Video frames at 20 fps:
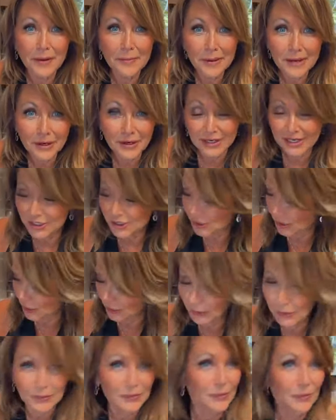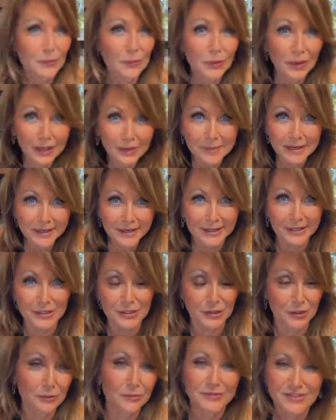what am I gonna do? What am I gonna
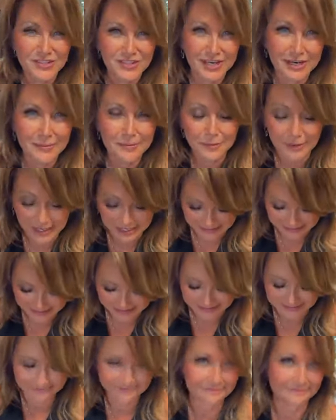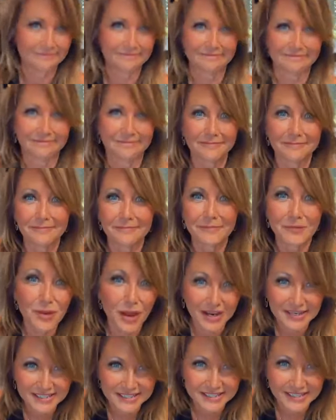do? Chicken
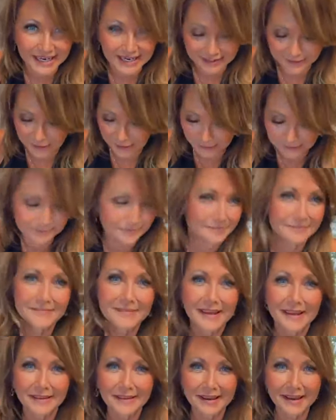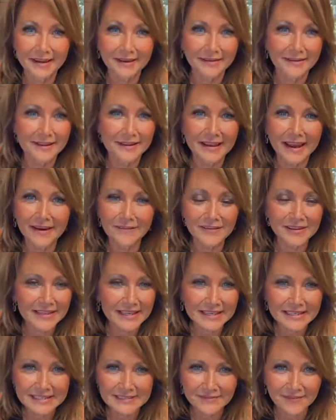breast. Not today though.
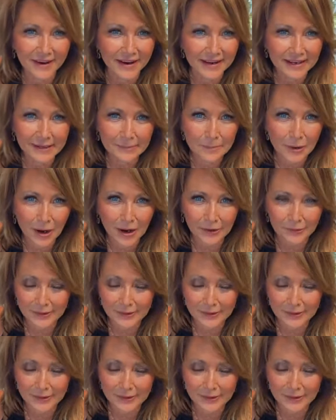Everything's fine in